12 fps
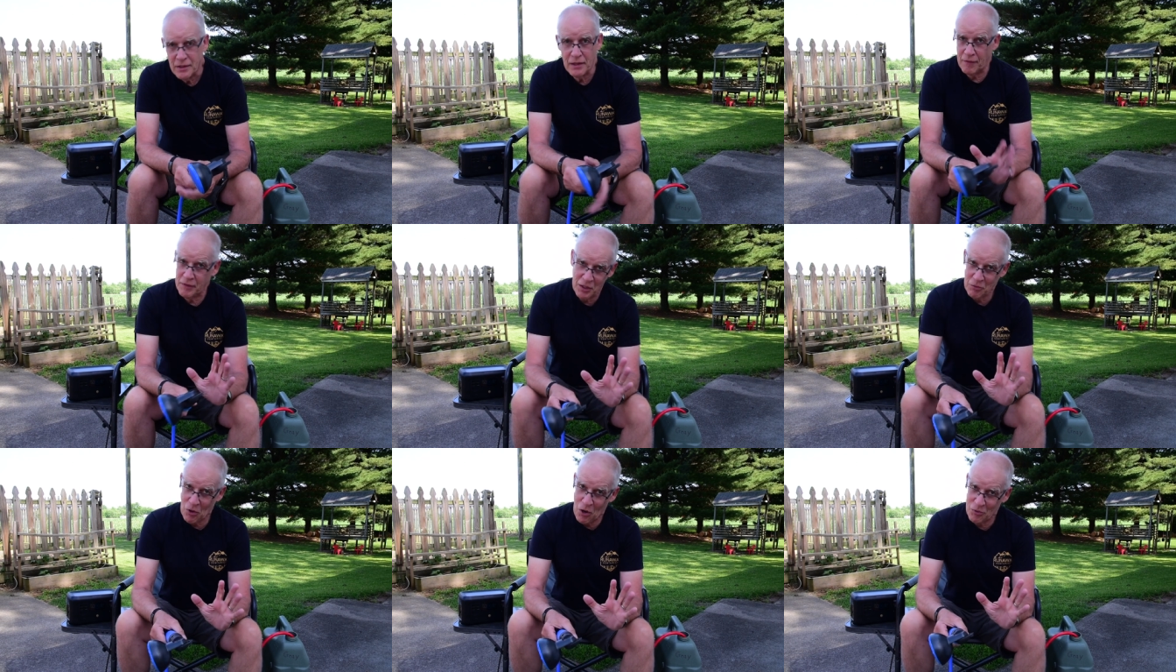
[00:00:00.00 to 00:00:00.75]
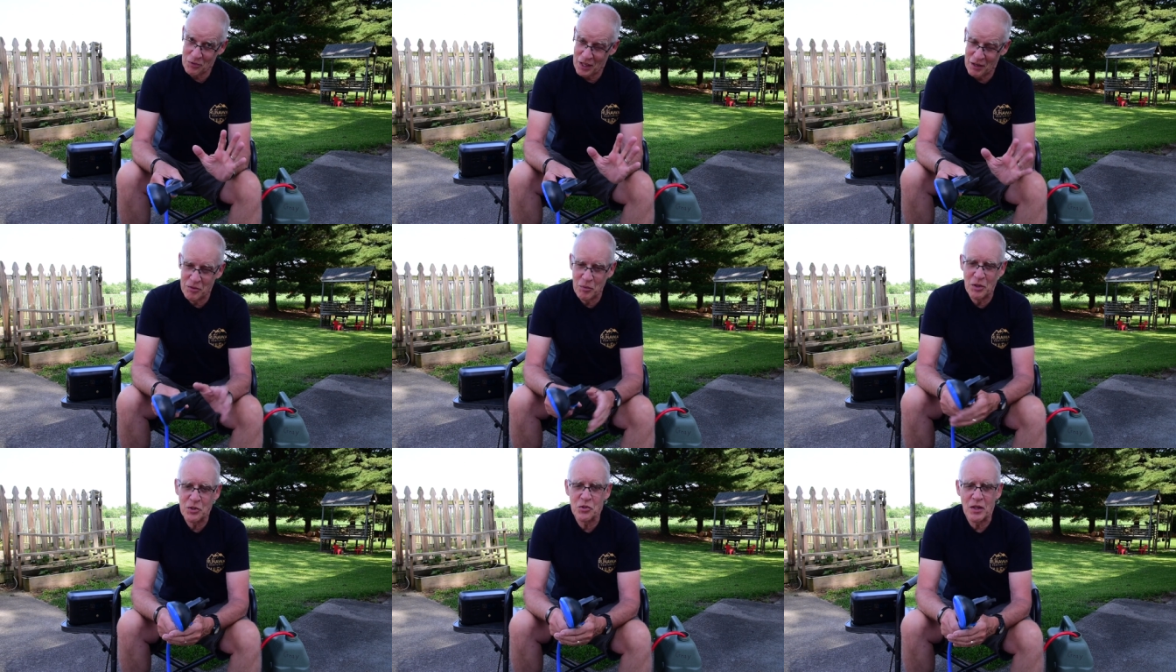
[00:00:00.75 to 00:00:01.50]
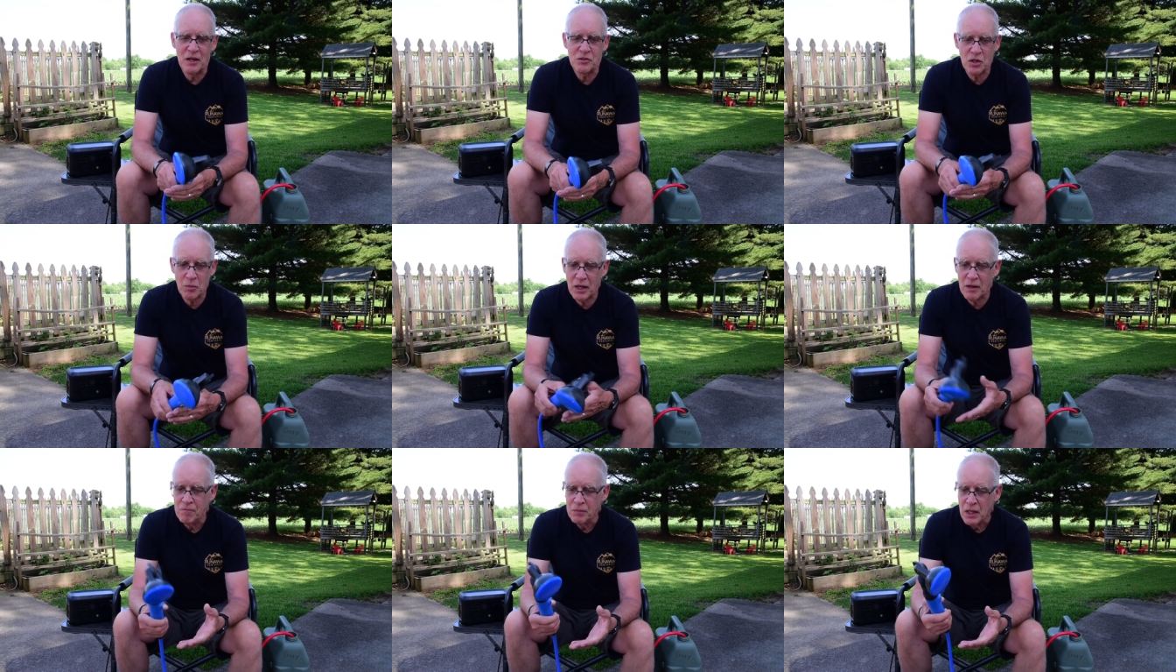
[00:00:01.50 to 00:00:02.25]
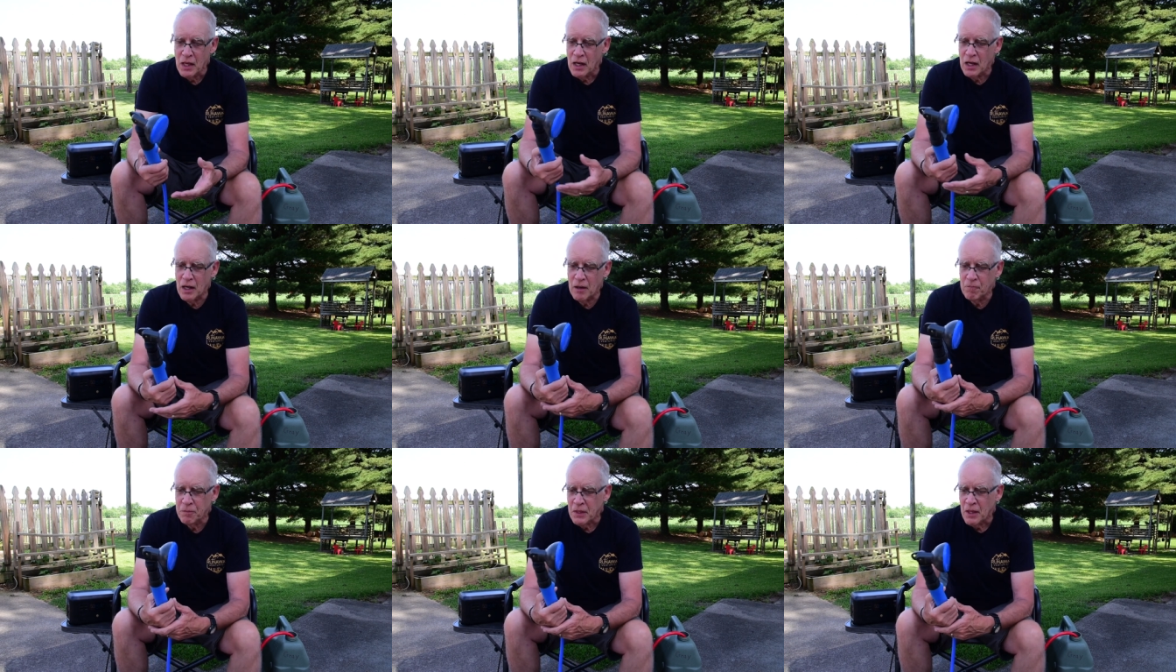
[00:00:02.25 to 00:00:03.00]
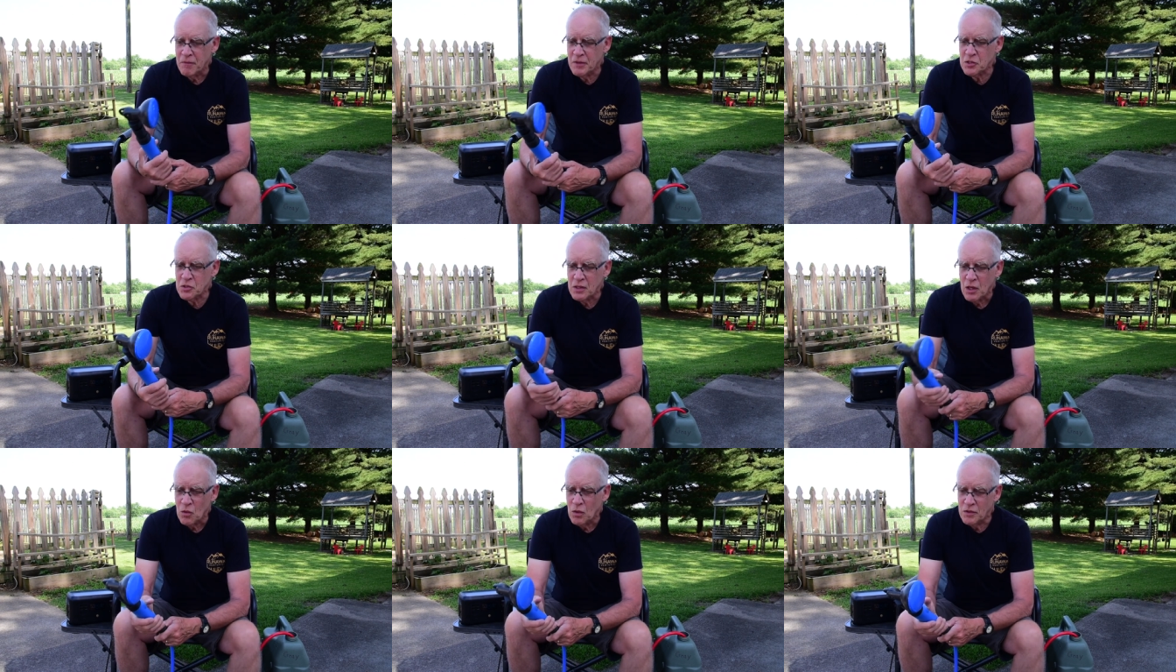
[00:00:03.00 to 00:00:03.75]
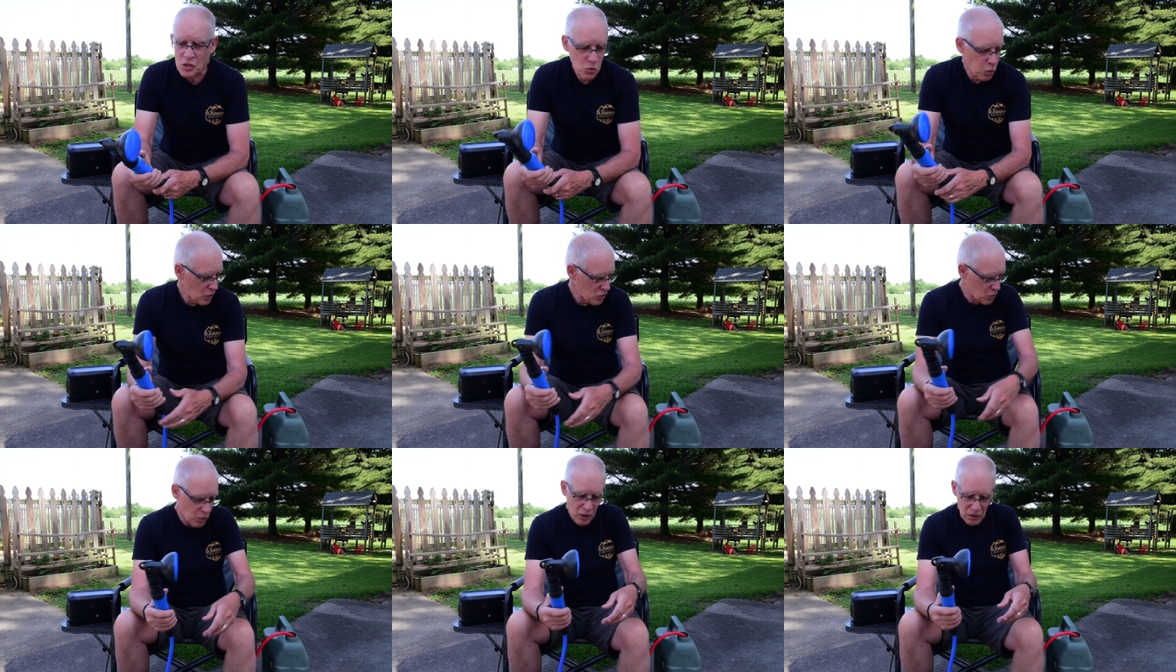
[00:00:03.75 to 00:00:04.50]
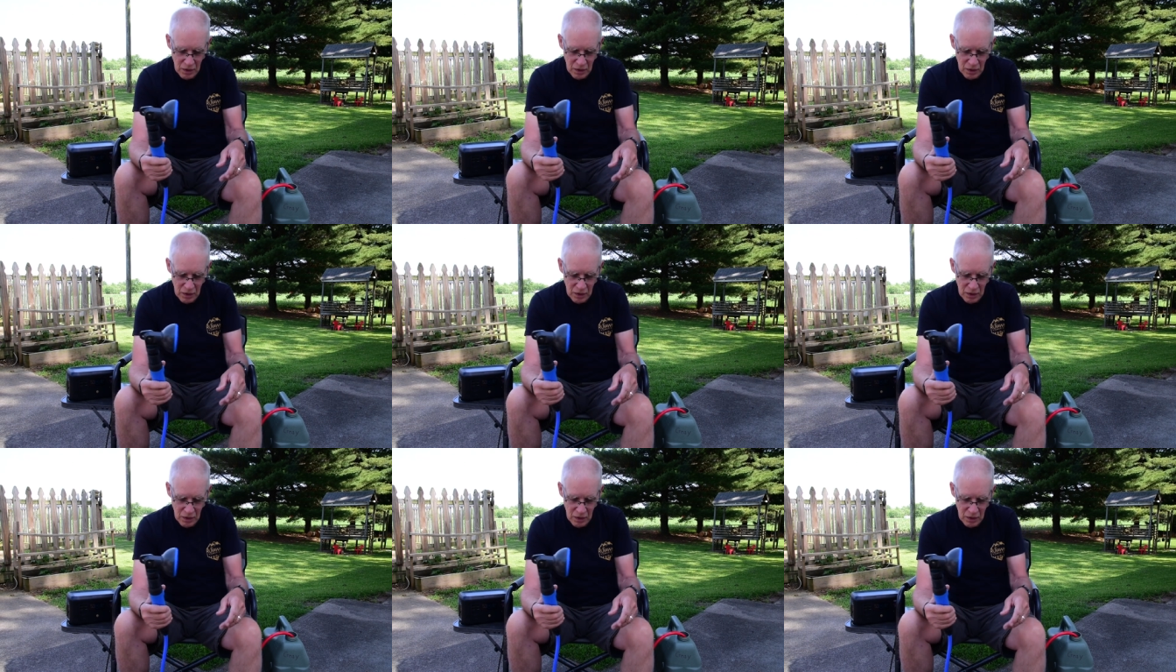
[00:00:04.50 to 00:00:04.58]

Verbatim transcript: Nothing wrong with that if you want to do that. So anyway, um, this, this works well.